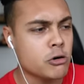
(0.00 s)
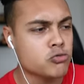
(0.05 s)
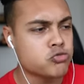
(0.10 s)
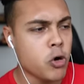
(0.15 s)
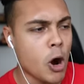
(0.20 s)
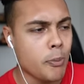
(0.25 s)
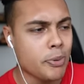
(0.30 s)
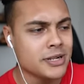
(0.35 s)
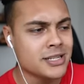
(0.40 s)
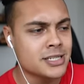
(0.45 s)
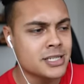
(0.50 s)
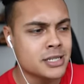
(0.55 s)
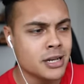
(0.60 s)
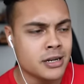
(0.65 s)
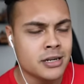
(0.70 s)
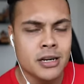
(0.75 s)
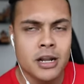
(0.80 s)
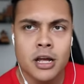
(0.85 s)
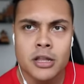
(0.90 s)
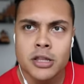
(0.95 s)

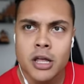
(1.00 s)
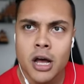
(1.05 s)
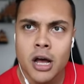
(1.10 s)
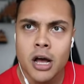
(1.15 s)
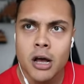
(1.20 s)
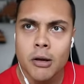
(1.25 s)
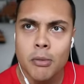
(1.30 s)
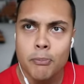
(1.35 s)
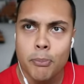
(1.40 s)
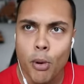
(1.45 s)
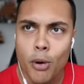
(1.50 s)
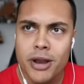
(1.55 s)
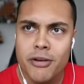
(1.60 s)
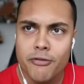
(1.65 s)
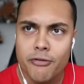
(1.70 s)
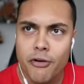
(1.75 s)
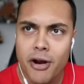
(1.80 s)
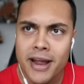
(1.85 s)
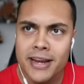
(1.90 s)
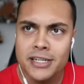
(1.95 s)
Robinson, the
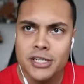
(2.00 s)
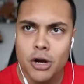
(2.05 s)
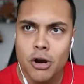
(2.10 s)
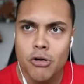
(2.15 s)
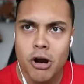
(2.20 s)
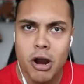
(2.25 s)
boyfriend, all